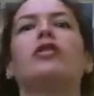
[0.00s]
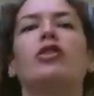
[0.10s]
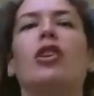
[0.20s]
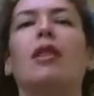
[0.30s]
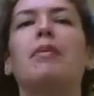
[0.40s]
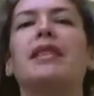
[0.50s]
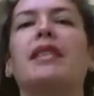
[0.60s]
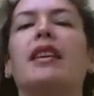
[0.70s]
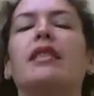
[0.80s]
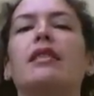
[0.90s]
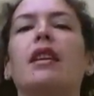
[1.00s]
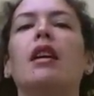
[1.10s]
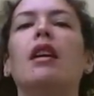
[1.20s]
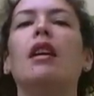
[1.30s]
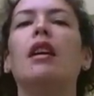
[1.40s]
gone to chocolate
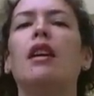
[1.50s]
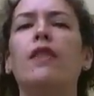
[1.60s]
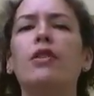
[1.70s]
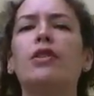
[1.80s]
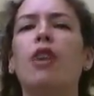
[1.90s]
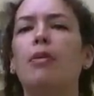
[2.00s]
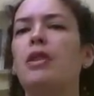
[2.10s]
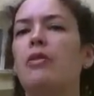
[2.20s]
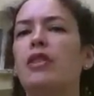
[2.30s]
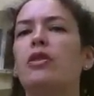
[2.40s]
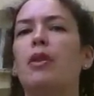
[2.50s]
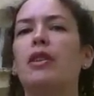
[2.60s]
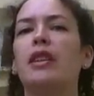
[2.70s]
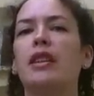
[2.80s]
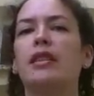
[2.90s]
biscuits. If you stop and you ask
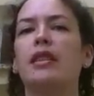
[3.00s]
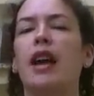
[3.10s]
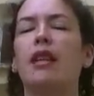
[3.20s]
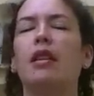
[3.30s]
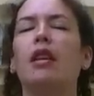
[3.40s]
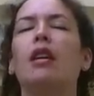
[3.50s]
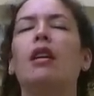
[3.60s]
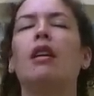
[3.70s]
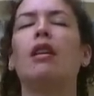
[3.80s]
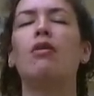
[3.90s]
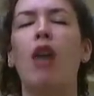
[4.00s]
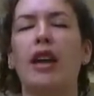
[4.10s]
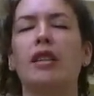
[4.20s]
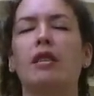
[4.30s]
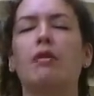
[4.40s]
your body and say,
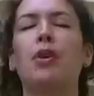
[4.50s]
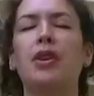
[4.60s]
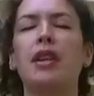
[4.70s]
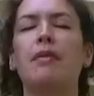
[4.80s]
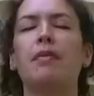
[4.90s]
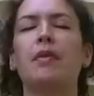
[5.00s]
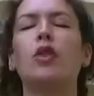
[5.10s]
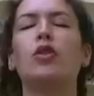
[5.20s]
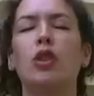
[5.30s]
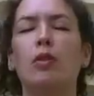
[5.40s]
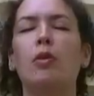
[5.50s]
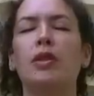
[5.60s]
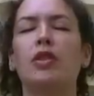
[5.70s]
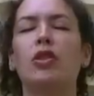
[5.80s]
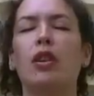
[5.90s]
right, body, do
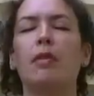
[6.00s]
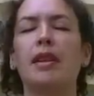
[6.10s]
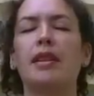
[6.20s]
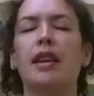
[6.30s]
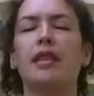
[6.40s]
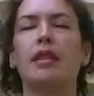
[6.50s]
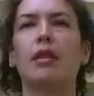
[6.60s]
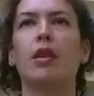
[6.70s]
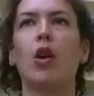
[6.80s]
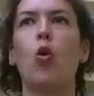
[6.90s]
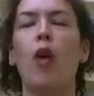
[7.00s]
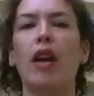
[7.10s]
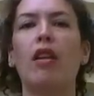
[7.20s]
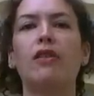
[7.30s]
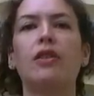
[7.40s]
I want a chocolate biscuit?
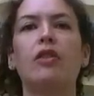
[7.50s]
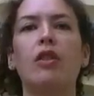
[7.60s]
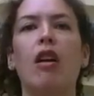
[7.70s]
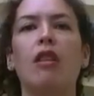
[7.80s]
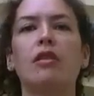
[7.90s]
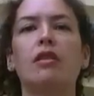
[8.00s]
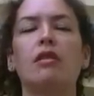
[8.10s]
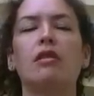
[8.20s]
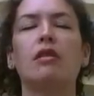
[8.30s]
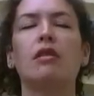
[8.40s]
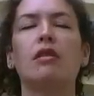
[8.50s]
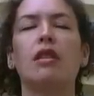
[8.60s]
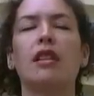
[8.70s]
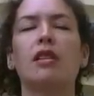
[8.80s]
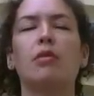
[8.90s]
Quite often or not,
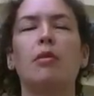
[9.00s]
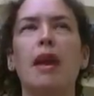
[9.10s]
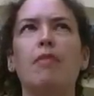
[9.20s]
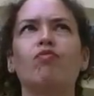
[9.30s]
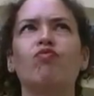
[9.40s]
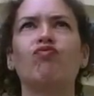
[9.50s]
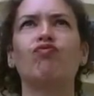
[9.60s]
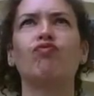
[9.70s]
the answer will be,